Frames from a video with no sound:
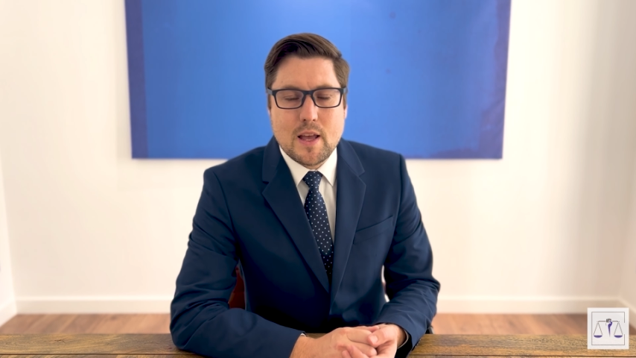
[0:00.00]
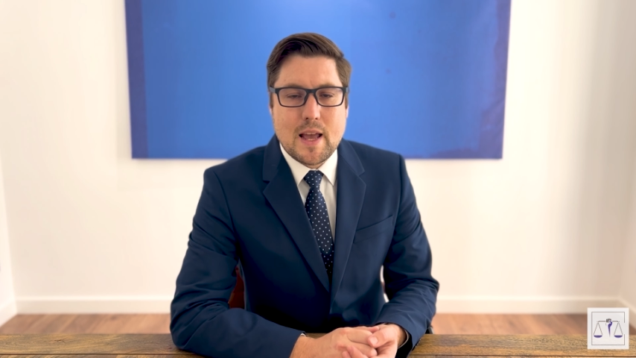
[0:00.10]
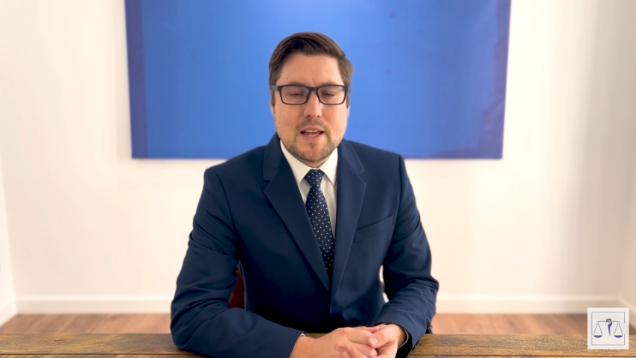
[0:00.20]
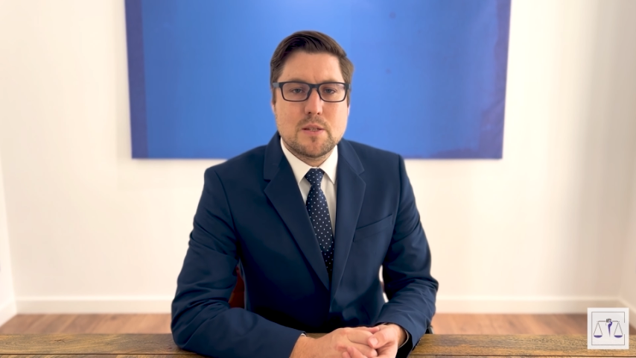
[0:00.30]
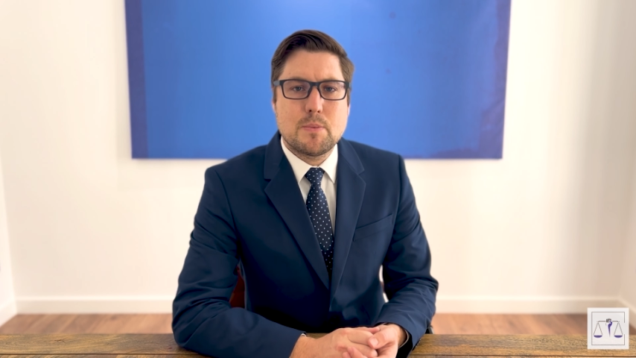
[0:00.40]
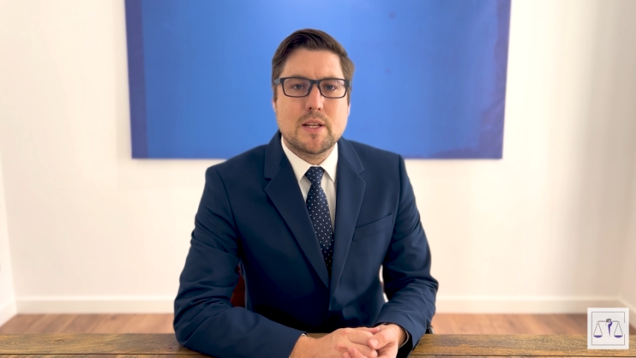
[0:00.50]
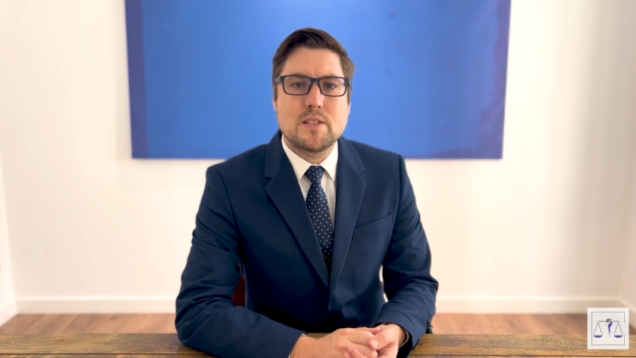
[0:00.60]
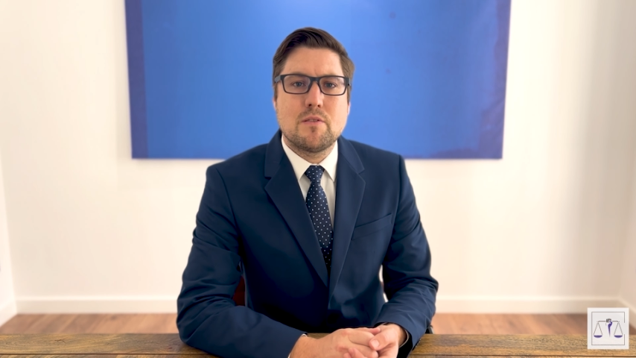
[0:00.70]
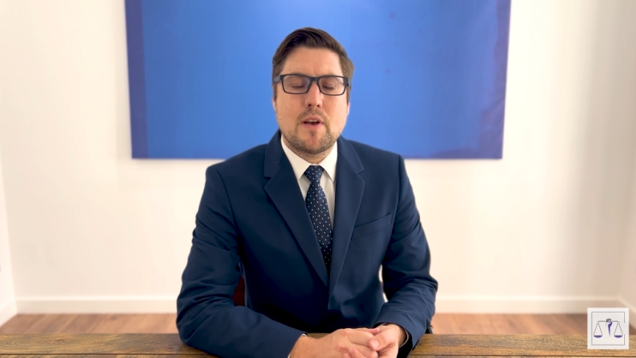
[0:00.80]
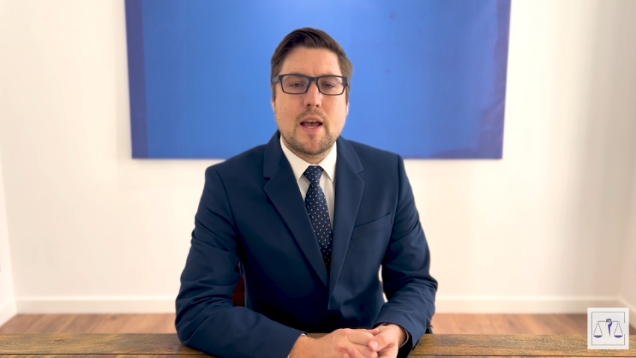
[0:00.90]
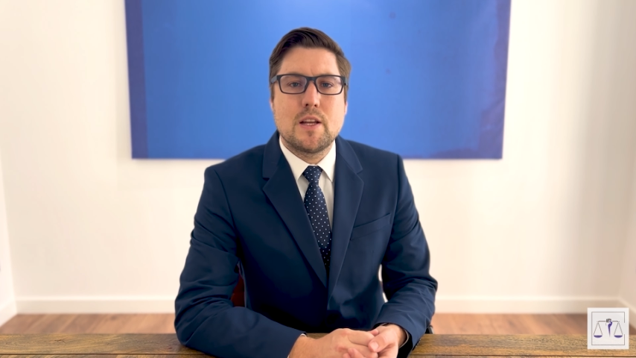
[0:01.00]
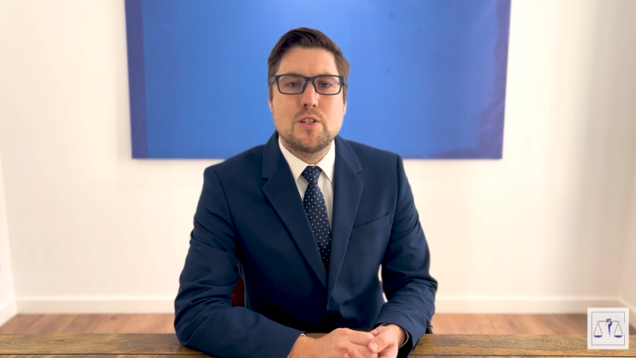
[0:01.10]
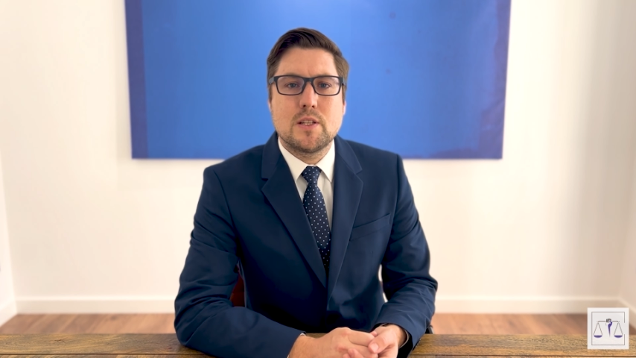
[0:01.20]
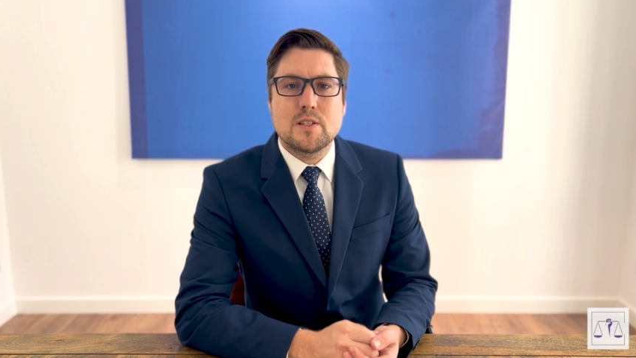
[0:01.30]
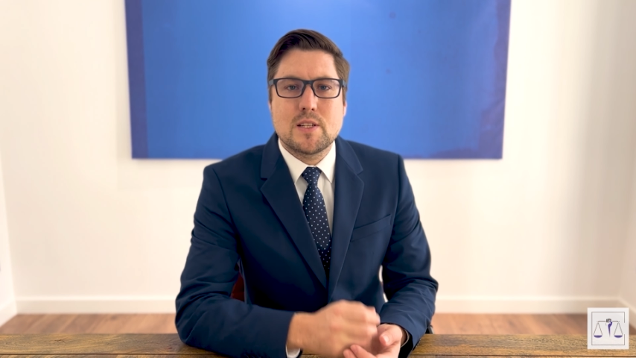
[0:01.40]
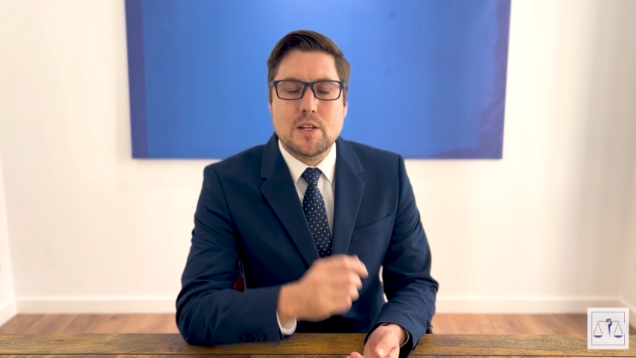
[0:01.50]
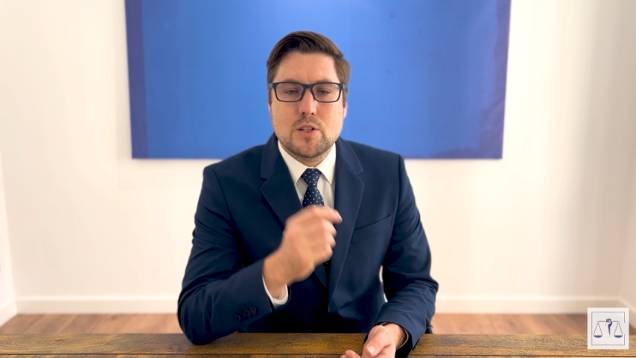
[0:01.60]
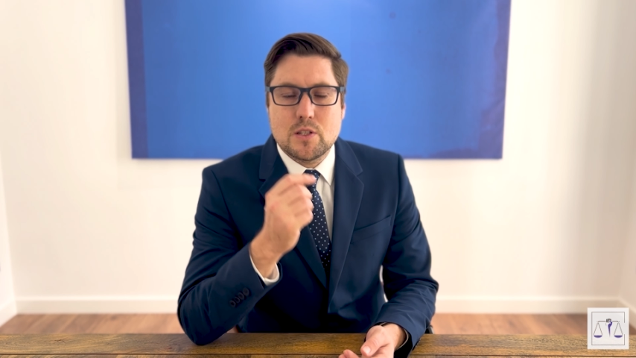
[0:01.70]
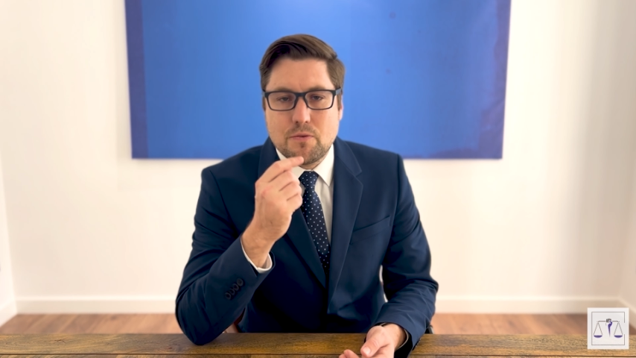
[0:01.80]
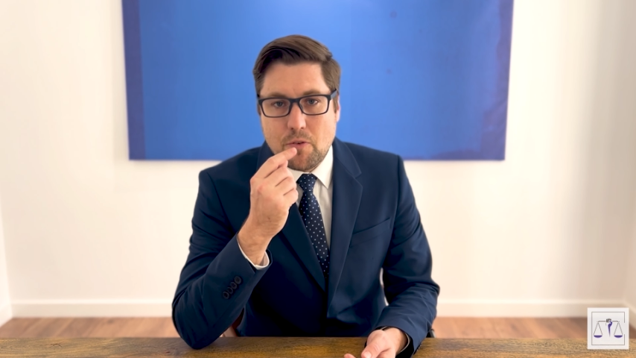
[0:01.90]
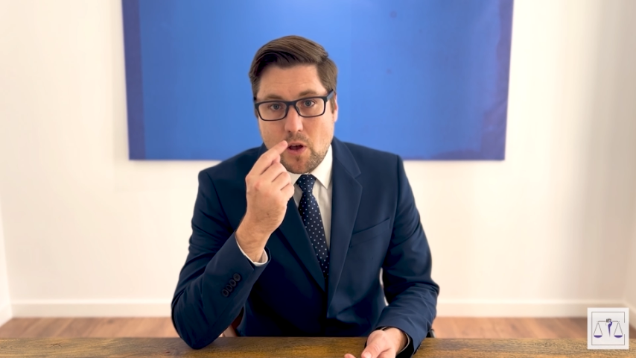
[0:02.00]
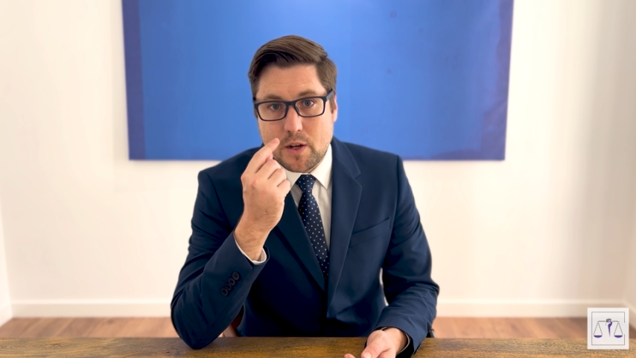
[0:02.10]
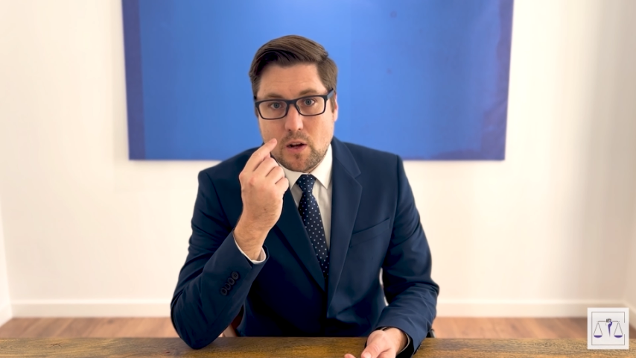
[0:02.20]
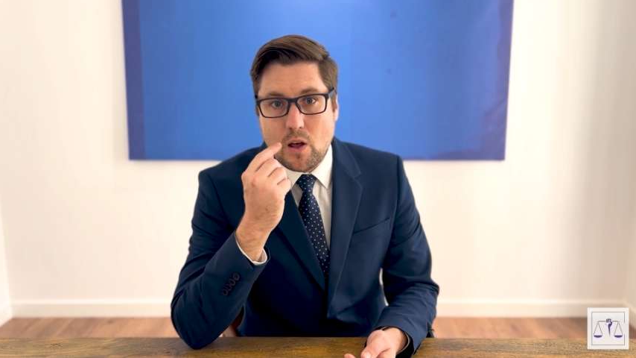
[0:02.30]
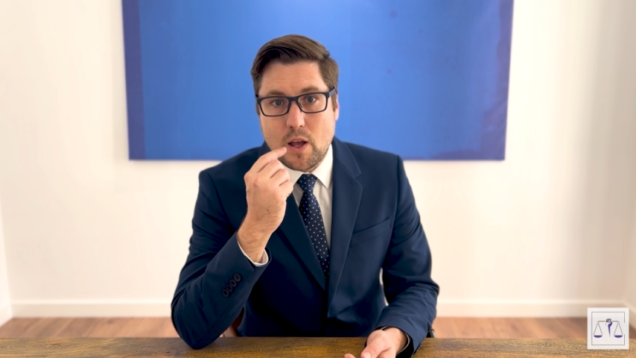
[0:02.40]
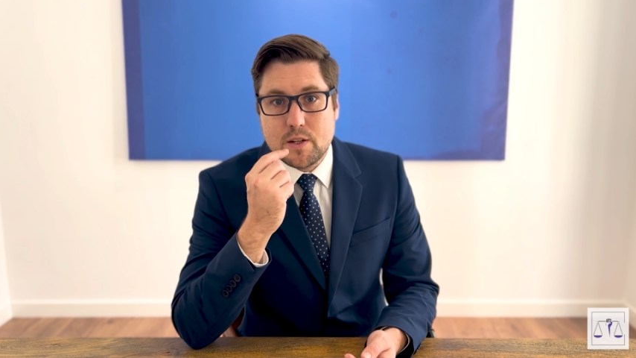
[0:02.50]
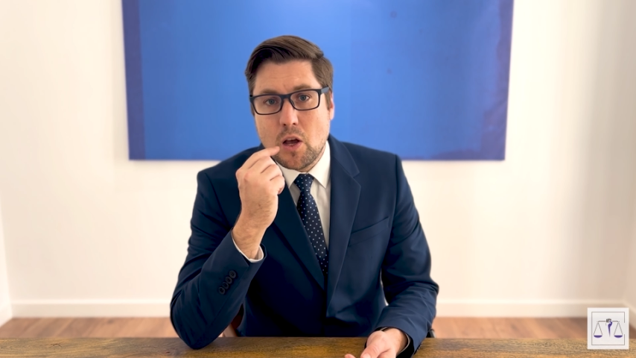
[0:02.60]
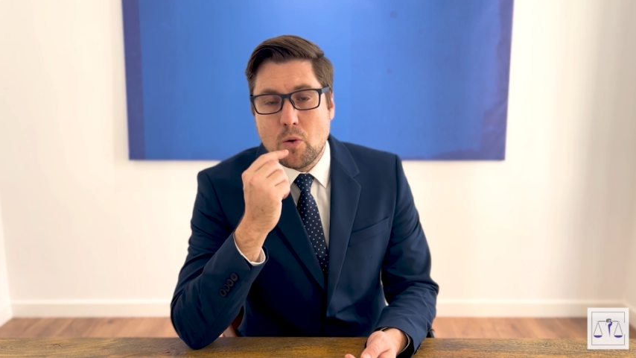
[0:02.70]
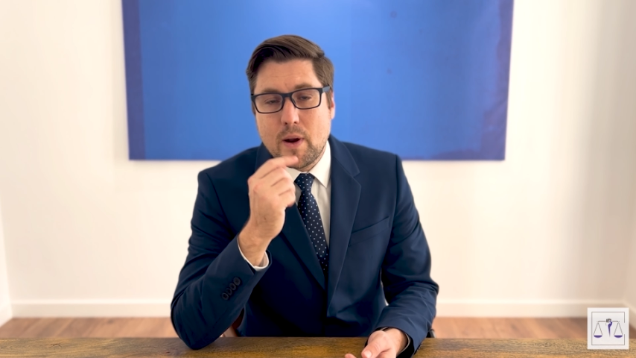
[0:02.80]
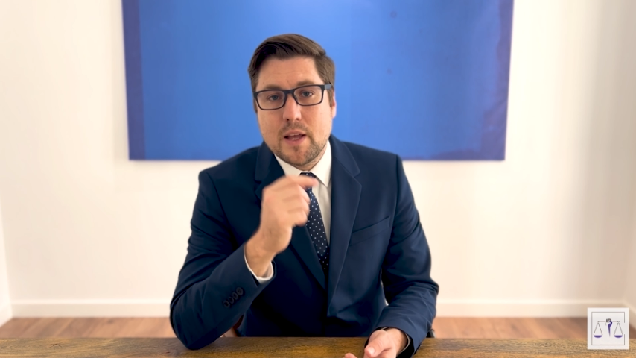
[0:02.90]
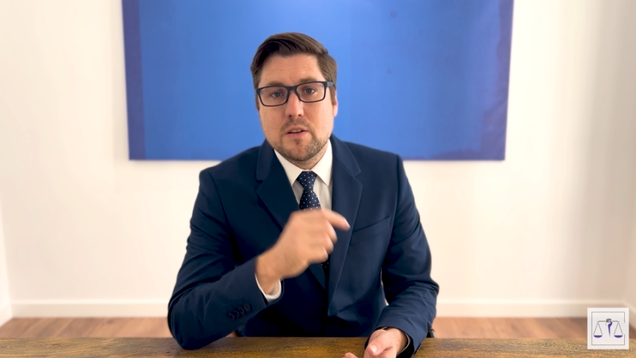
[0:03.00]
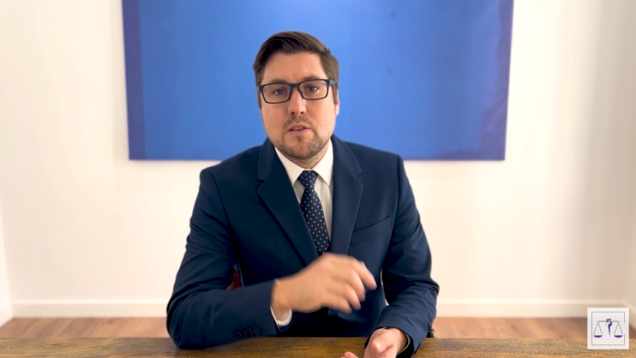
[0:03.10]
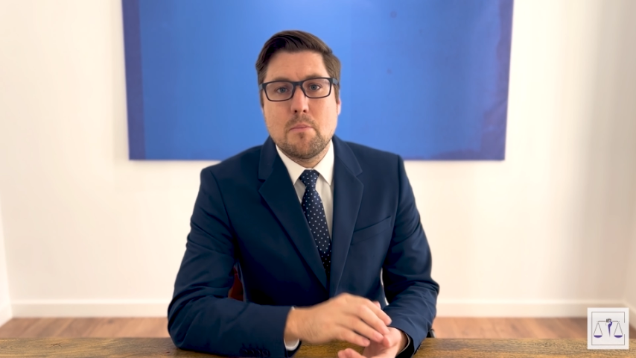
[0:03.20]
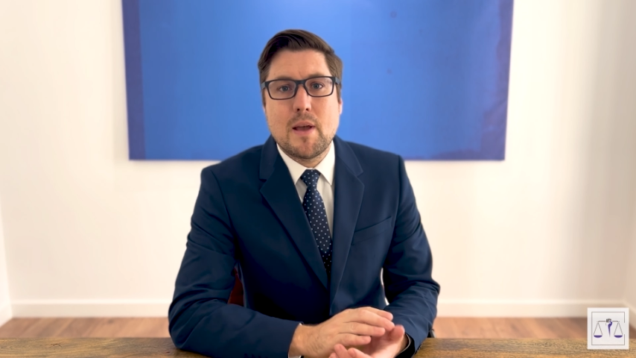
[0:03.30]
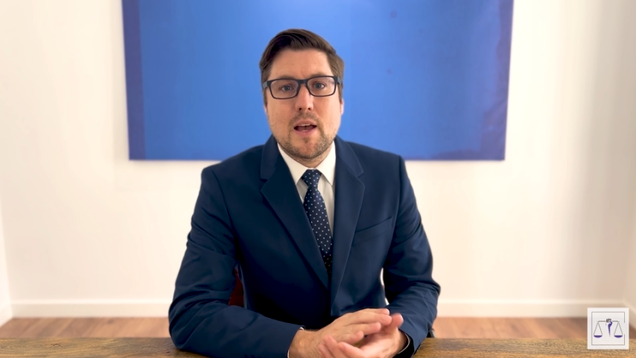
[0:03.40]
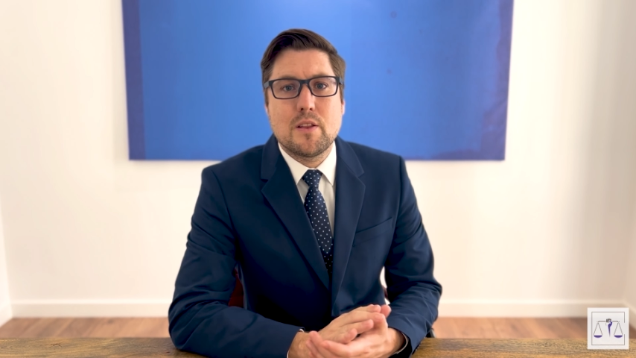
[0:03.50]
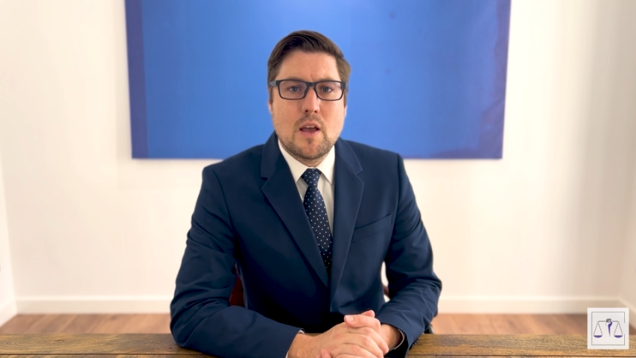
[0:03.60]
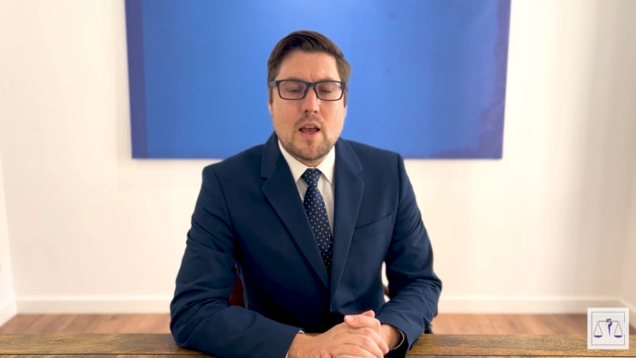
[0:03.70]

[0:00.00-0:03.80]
aspects of aging such as fine lines around the mouth